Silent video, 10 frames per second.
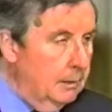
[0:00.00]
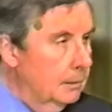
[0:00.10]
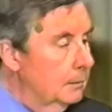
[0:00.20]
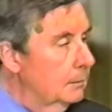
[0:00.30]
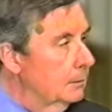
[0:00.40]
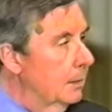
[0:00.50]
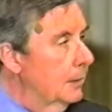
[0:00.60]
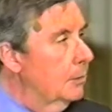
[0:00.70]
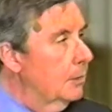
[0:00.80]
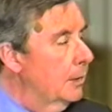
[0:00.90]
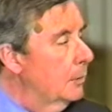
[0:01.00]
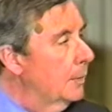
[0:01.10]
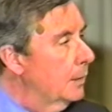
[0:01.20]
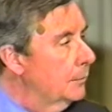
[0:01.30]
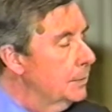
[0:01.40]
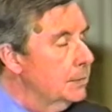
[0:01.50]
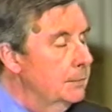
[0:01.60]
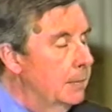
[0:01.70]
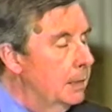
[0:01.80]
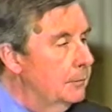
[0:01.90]
Uh, an earlier
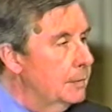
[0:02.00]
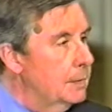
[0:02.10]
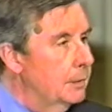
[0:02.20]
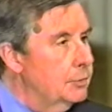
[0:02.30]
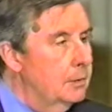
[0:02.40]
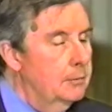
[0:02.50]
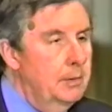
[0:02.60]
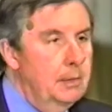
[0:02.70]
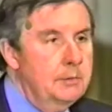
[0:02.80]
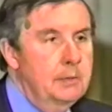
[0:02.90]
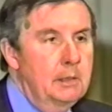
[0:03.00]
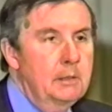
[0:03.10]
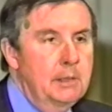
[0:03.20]
manifest manifestation of the ethnic